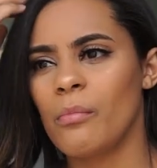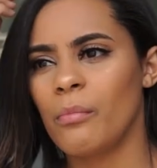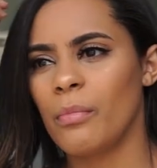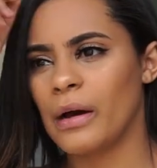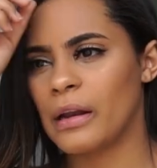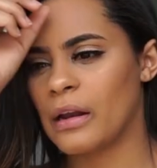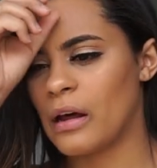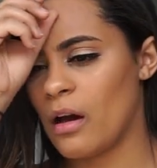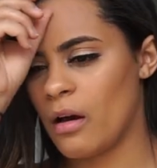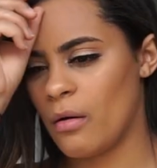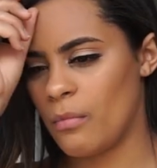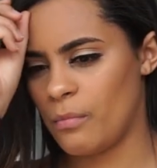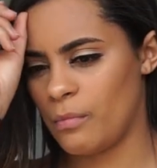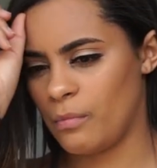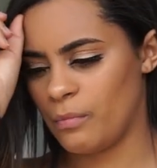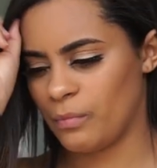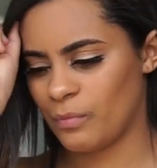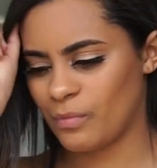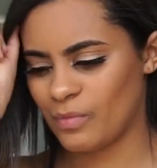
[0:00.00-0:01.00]
But
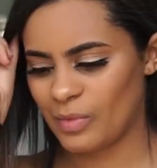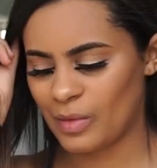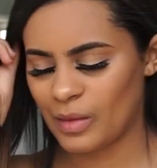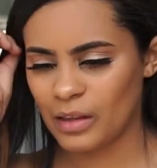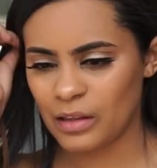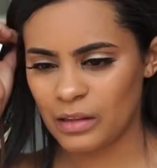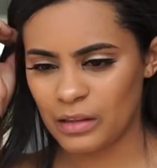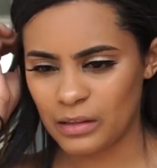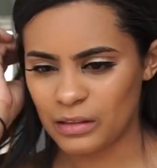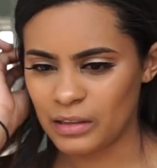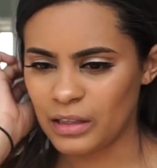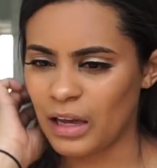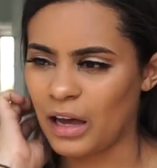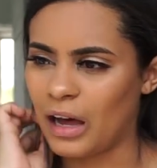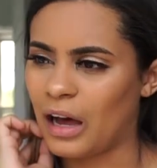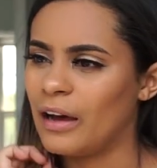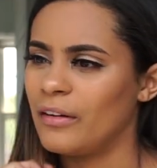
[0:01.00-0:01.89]
um, yeah,